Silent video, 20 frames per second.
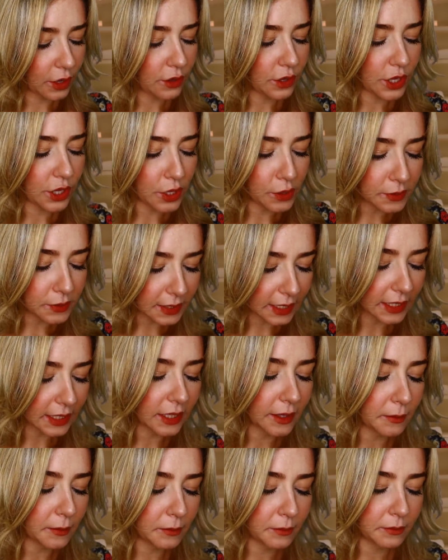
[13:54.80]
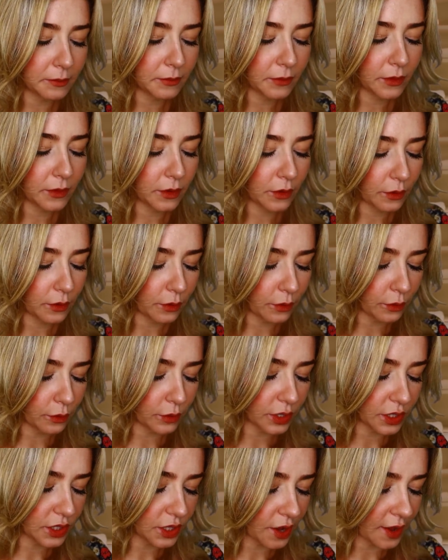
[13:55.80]
using them all
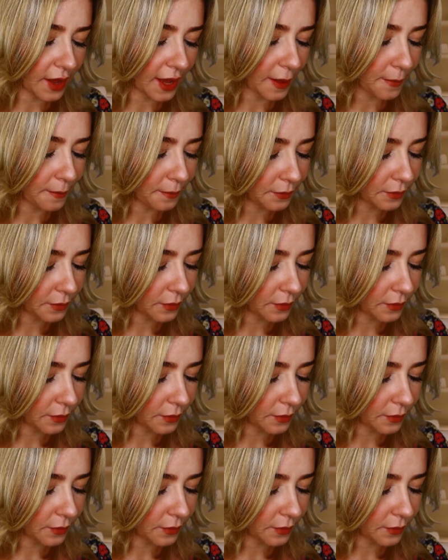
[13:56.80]
the time,